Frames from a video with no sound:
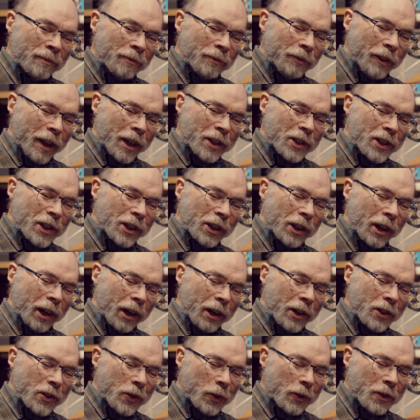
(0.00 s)
fancy
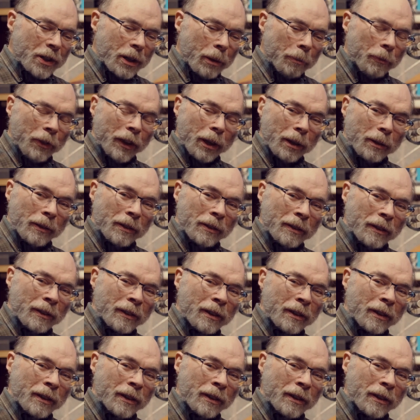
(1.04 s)
cars or something,